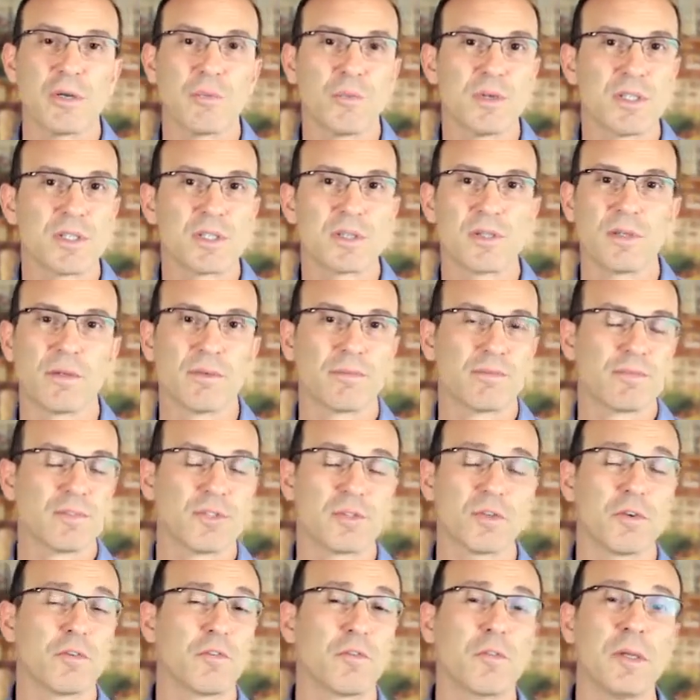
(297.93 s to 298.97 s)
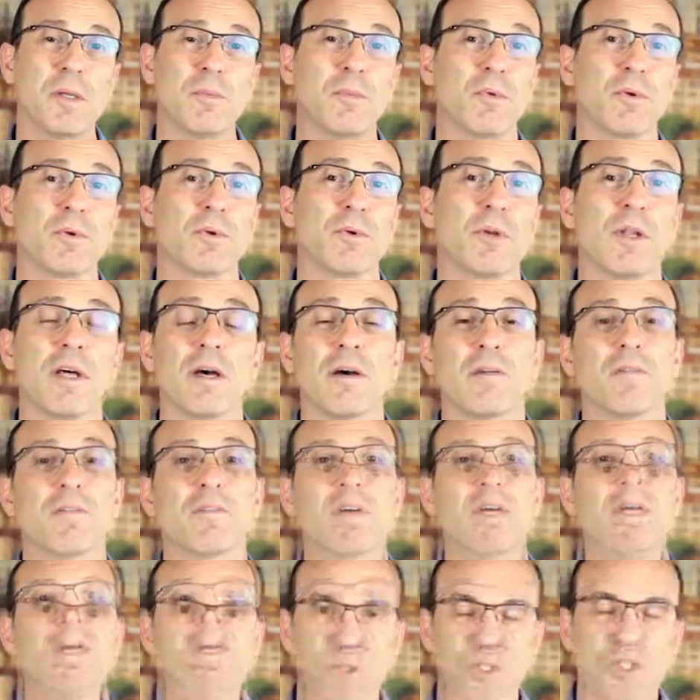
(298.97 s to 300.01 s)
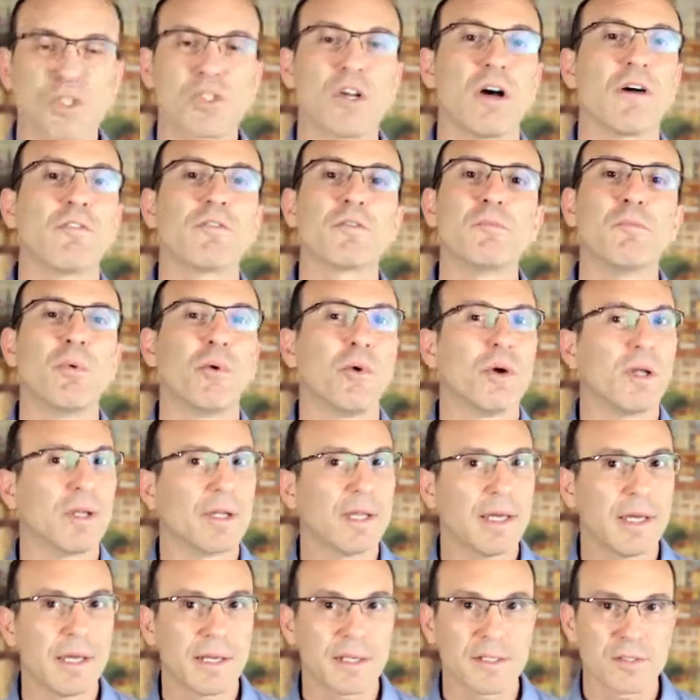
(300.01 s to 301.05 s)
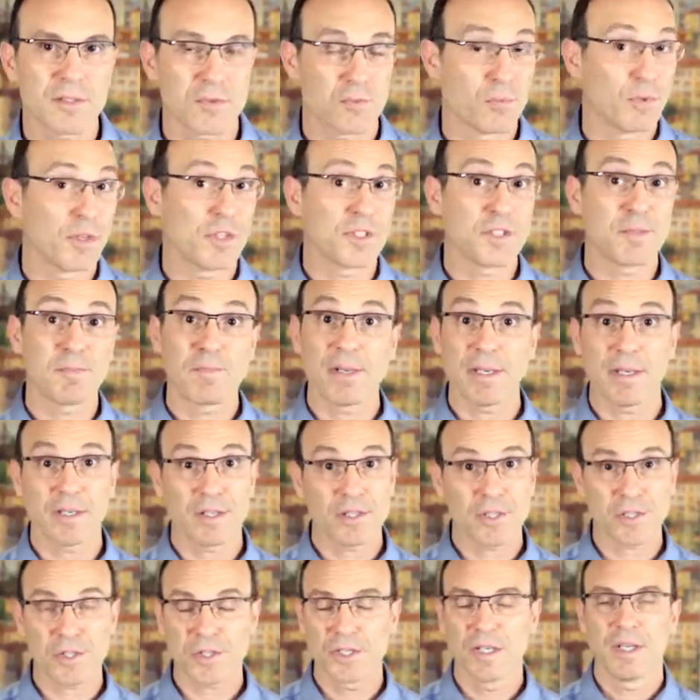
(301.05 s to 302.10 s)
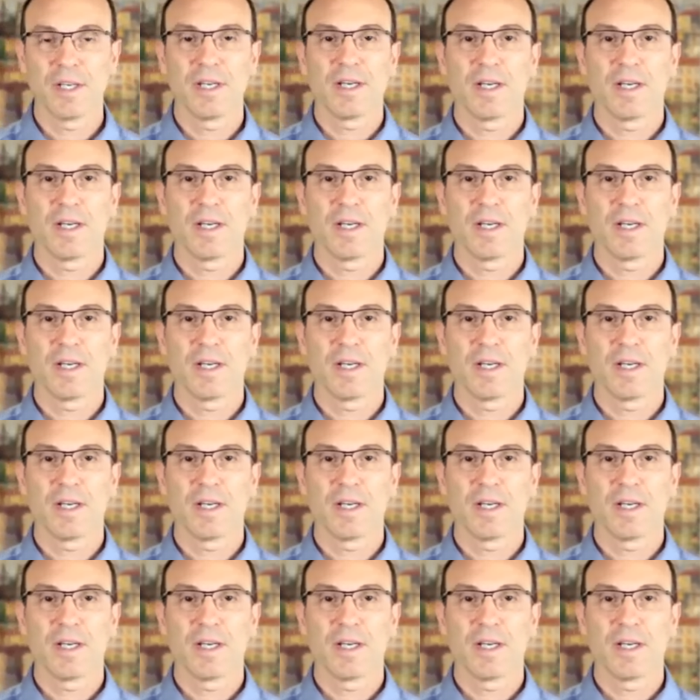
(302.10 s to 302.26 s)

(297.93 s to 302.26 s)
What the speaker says: We serve people who love soft boiled eggs with spinach.